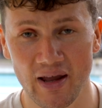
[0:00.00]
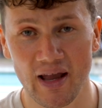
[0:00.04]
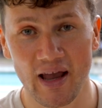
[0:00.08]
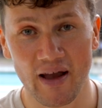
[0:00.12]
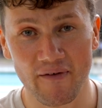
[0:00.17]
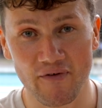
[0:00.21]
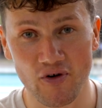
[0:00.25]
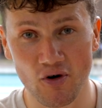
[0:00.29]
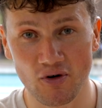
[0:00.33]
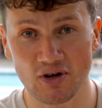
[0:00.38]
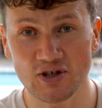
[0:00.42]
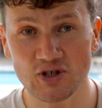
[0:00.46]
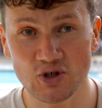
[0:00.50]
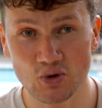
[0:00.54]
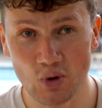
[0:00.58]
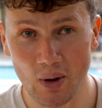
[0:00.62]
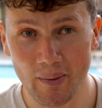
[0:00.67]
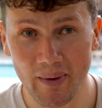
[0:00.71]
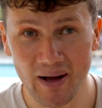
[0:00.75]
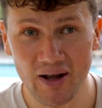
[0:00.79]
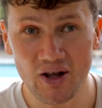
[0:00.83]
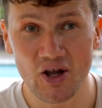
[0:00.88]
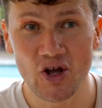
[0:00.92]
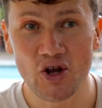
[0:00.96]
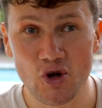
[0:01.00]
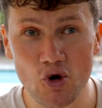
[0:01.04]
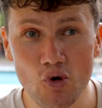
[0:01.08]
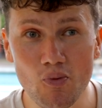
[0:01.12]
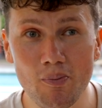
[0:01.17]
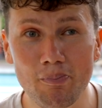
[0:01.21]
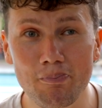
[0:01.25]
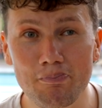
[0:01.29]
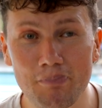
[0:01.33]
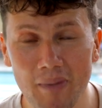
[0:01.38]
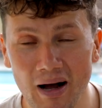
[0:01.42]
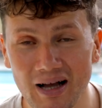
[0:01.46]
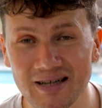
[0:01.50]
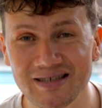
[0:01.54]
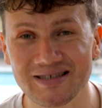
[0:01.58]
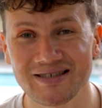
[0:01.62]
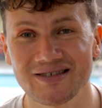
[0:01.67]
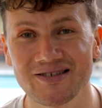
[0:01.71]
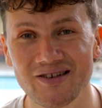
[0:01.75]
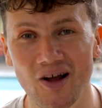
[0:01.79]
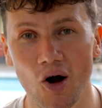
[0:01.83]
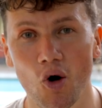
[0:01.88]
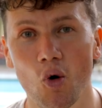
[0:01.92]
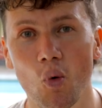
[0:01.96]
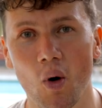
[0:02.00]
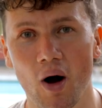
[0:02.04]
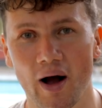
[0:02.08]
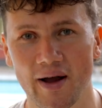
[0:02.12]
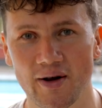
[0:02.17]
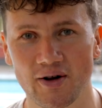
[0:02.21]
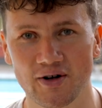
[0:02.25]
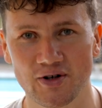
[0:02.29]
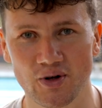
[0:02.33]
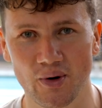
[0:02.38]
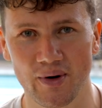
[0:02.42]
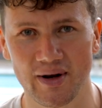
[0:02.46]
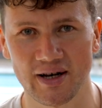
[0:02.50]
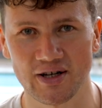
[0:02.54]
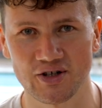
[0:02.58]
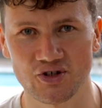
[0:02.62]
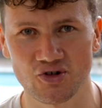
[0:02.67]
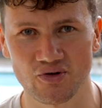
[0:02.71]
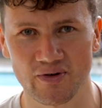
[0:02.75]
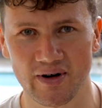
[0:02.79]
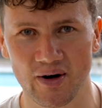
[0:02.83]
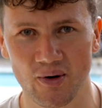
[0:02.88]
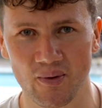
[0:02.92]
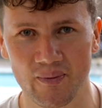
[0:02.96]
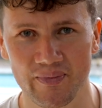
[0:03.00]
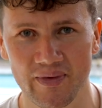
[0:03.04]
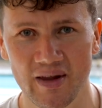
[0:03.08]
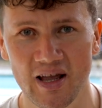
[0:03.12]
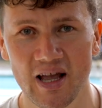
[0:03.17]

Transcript: If you're a swimmer, you must know why you're doing a drill.